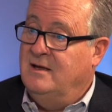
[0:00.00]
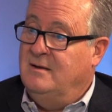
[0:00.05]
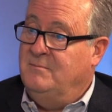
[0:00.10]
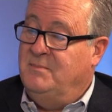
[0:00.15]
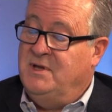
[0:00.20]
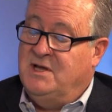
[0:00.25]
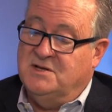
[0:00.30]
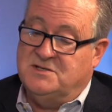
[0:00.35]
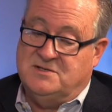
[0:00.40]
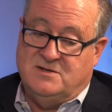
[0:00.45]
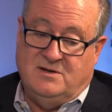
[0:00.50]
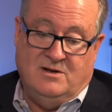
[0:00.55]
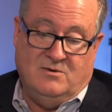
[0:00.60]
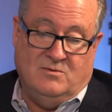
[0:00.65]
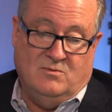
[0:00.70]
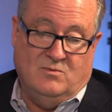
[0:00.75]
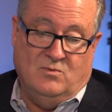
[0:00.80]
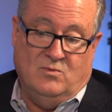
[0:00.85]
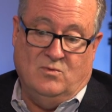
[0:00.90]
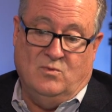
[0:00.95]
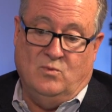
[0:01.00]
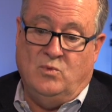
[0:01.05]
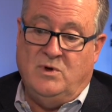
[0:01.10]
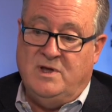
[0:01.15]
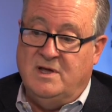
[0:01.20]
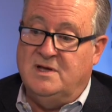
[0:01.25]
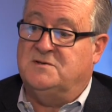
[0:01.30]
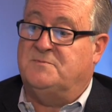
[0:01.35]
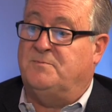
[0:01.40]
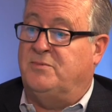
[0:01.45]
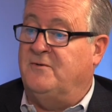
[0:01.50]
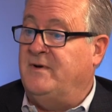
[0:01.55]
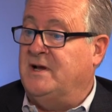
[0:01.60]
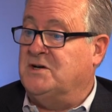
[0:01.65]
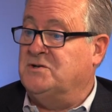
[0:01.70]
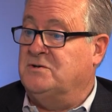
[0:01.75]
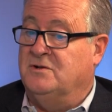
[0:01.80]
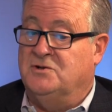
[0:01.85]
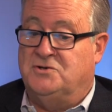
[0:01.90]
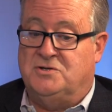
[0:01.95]
Because we as
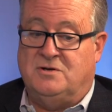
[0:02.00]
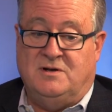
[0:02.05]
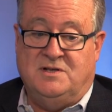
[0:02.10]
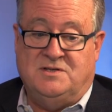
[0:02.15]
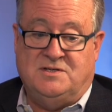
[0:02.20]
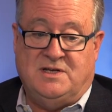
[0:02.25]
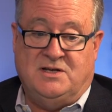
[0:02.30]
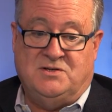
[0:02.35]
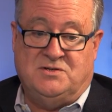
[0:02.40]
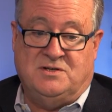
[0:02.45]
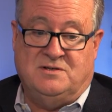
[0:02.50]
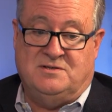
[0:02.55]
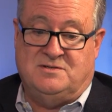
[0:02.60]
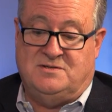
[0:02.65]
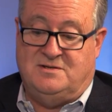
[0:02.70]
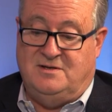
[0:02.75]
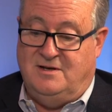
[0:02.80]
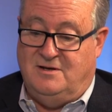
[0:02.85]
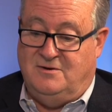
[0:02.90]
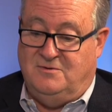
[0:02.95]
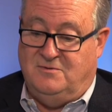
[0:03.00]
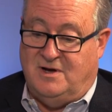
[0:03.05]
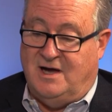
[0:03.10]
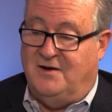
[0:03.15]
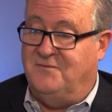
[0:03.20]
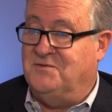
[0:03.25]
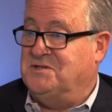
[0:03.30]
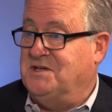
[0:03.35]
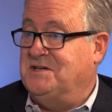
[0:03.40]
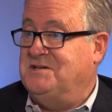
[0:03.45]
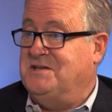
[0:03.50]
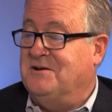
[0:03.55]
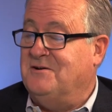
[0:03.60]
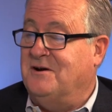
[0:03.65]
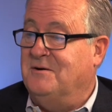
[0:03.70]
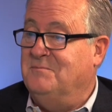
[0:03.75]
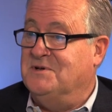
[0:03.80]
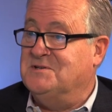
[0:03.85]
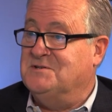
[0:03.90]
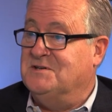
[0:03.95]
professional insurance agents, obviously take our
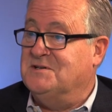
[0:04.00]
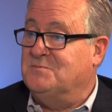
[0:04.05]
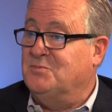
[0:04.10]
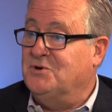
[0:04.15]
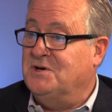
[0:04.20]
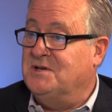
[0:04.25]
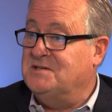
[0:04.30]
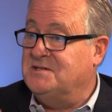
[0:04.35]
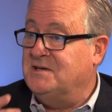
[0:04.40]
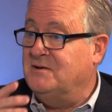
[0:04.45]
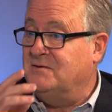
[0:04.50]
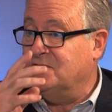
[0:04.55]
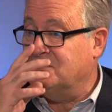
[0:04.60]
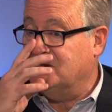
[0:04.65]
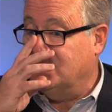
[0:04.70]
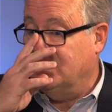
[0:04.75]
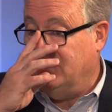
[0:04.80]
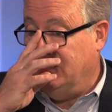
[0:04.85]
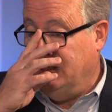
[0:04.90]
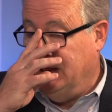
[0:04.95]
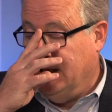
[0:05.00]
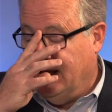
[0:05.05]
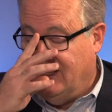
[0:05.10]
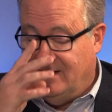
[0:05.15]
business pretty seriously.